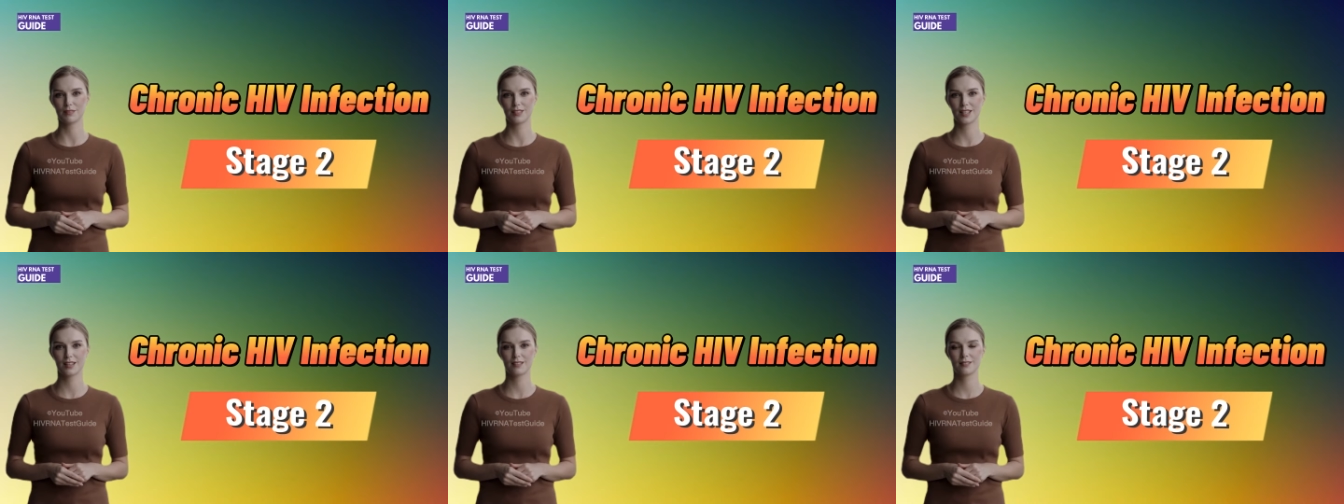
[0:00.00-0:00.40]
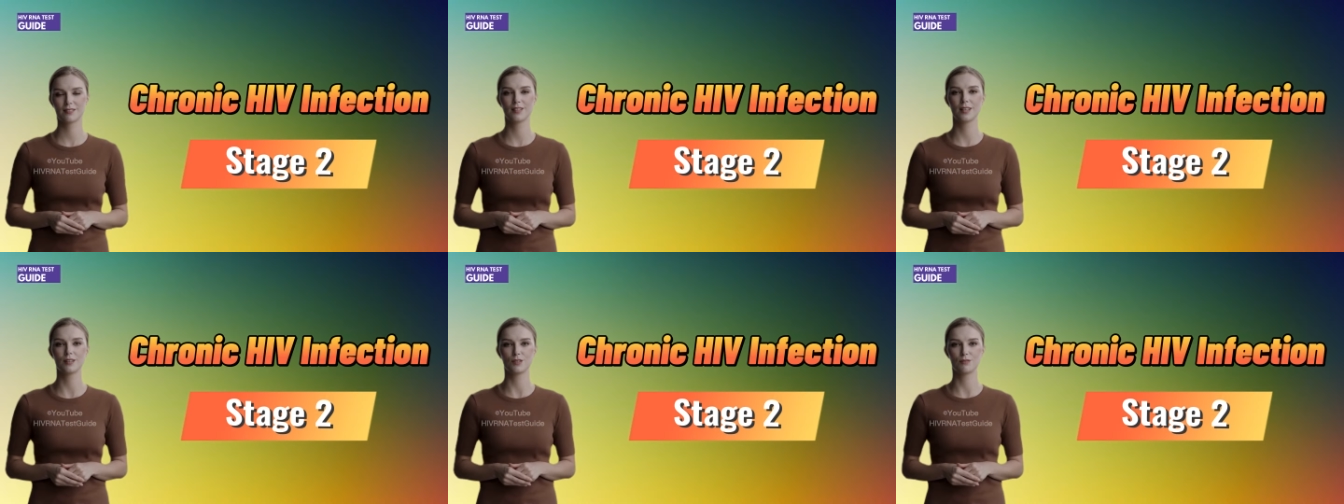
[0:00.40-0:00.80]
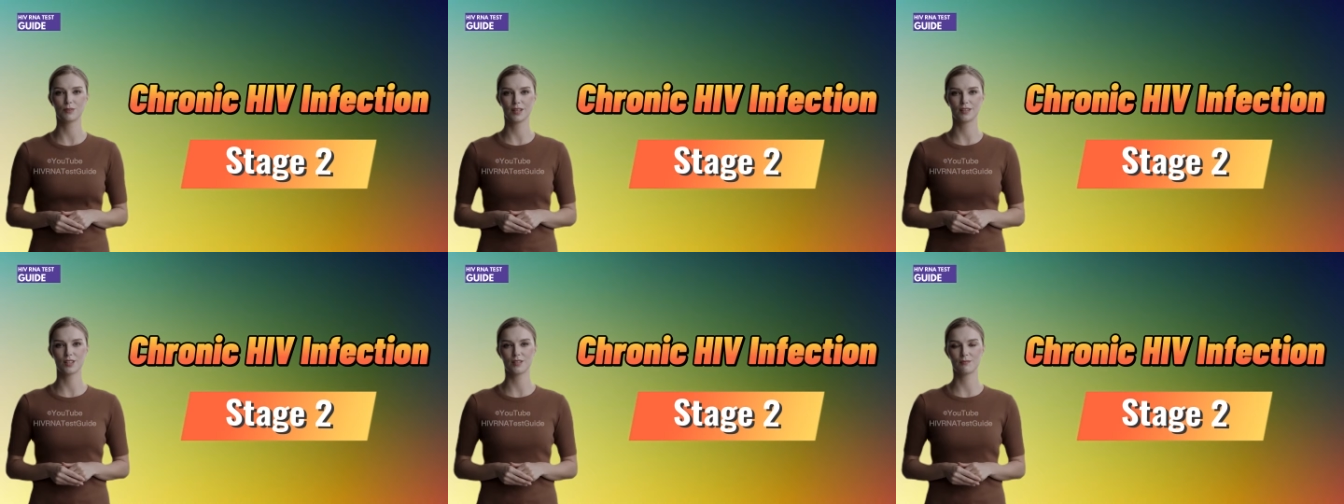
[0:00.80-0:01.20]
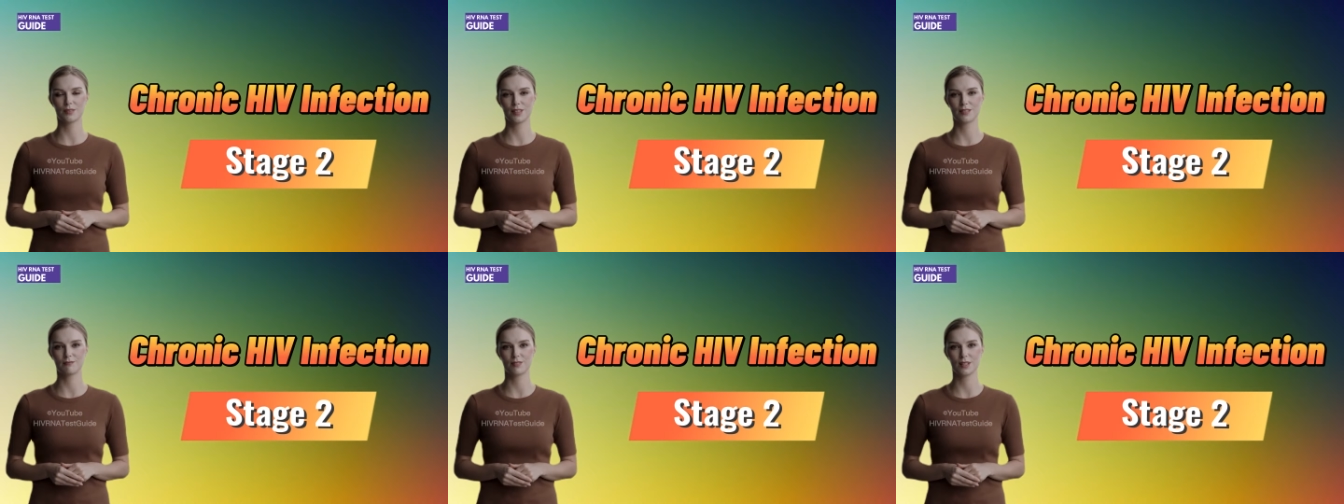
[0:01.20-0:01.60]
second stage of HIV
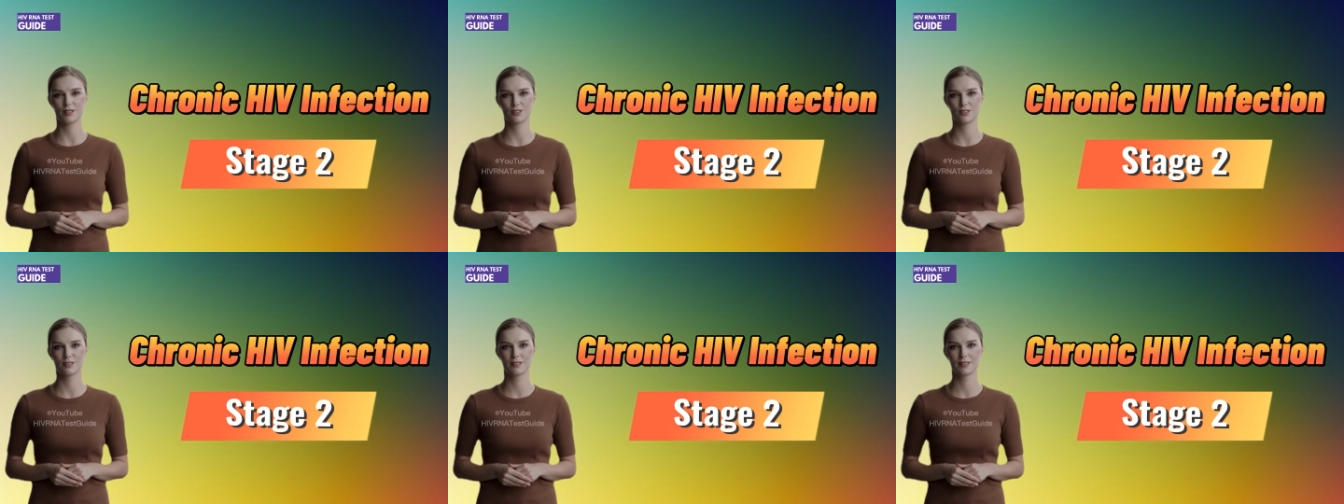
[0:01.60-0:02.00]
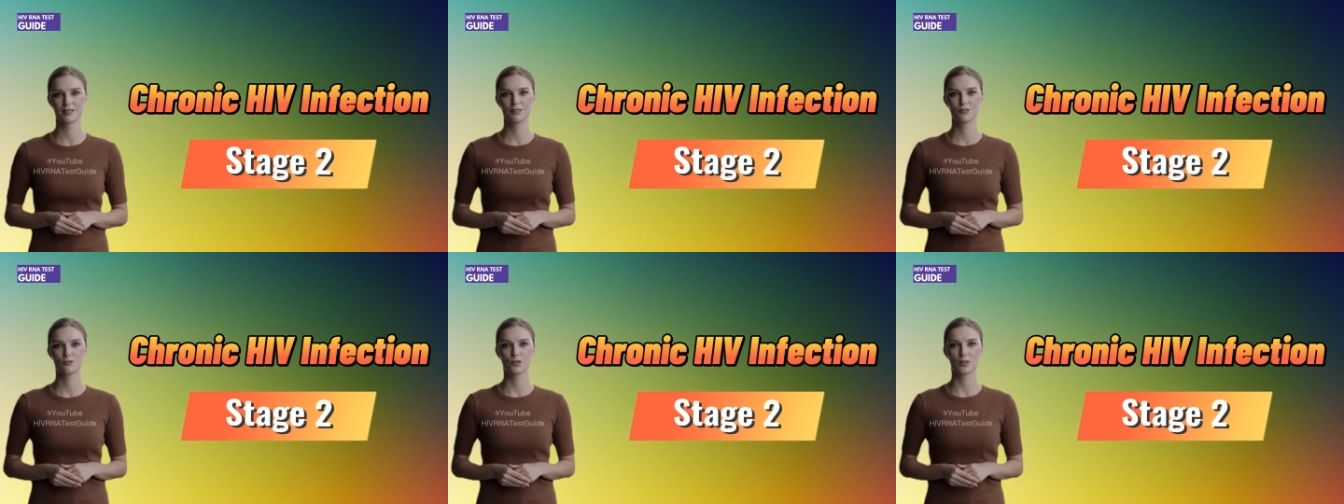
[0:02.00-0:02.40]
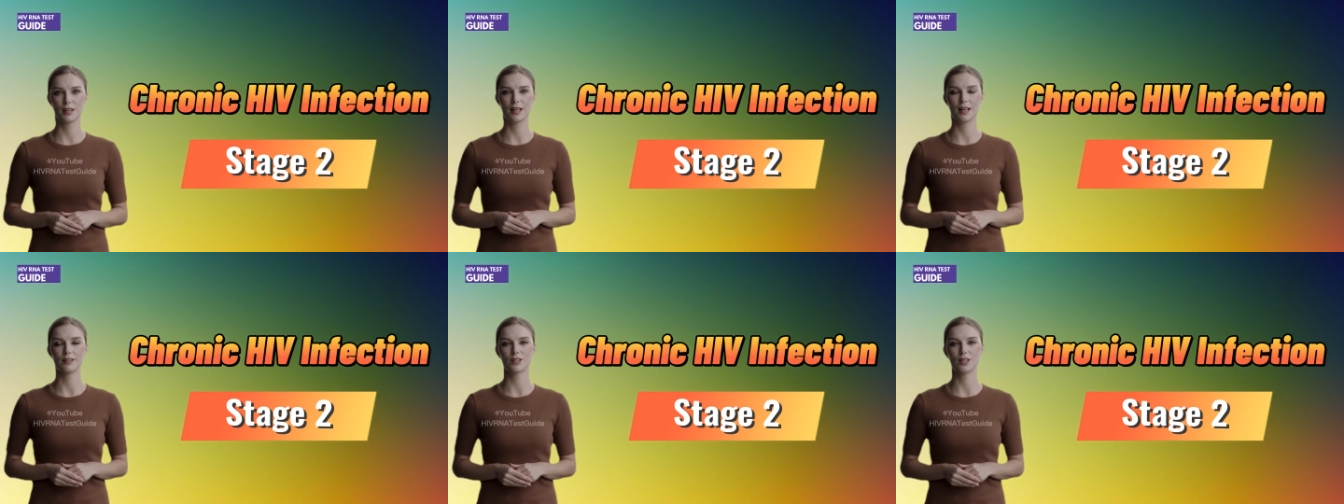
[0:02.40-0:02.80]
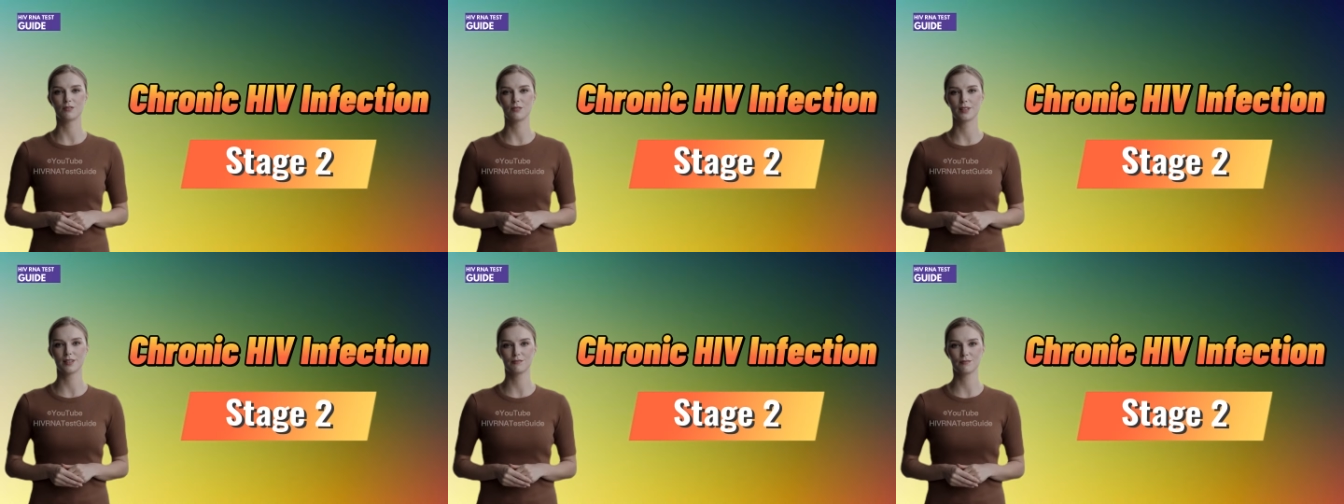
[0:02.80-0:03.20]
infection is chronic
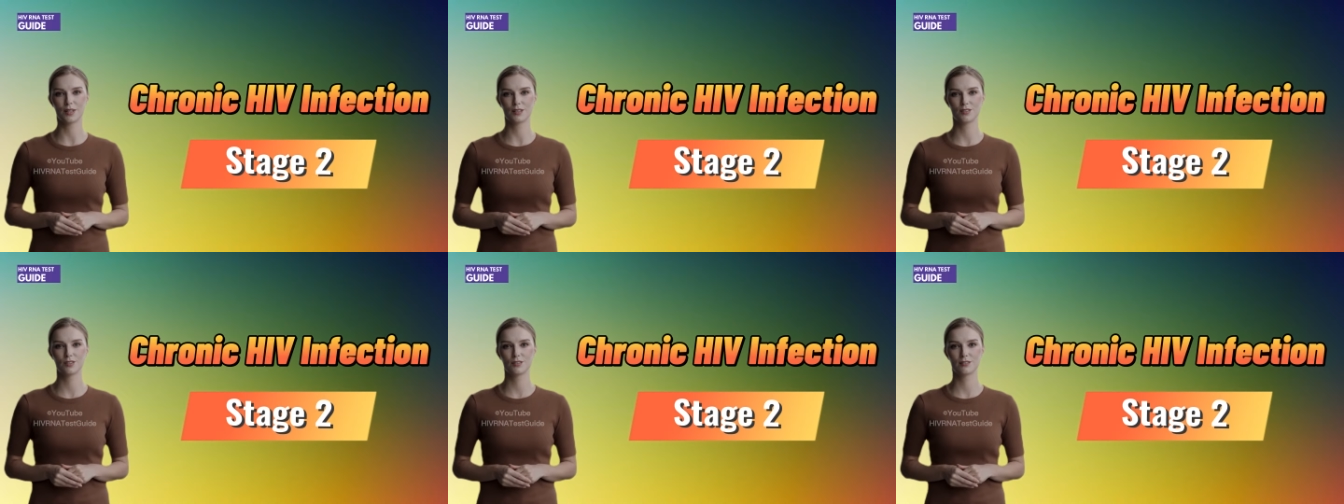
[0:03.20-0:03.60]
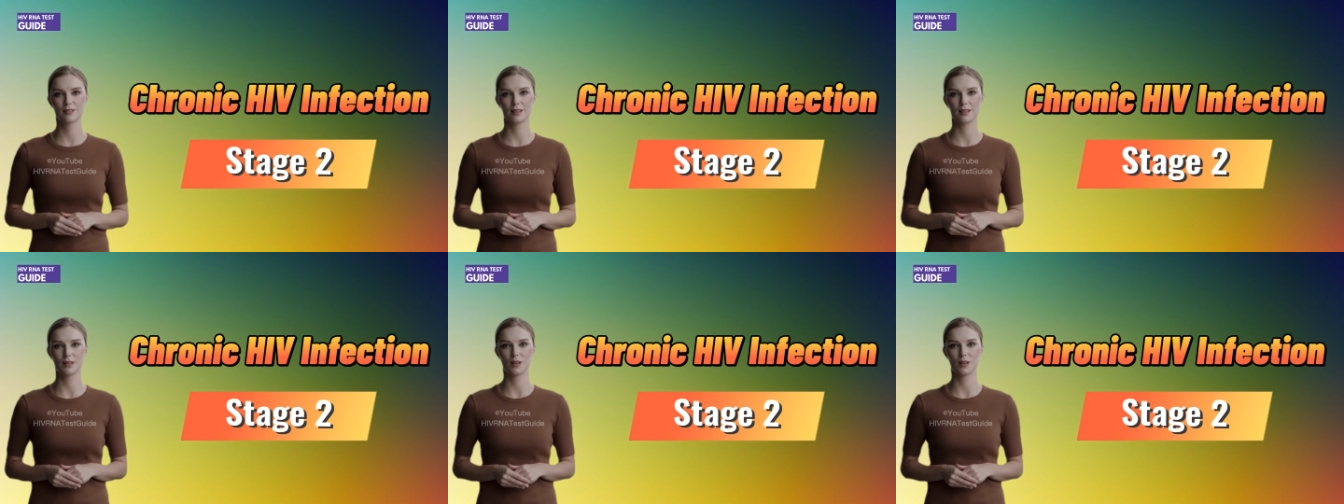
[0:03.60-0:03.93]
HIV infection,